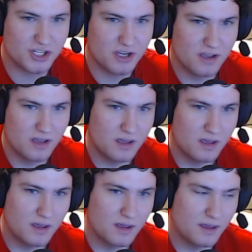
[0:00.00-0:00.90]
not a bad
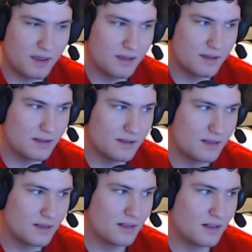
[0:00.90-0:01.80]
game at
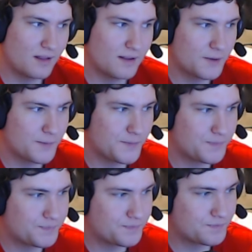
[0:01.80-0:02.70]
all, but I don't know. It's just
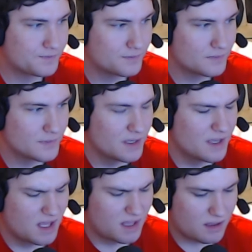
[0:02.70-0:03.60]
not
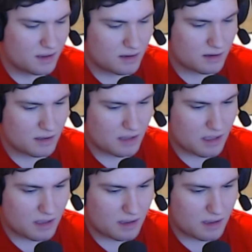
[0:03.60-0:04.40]
it, Chief.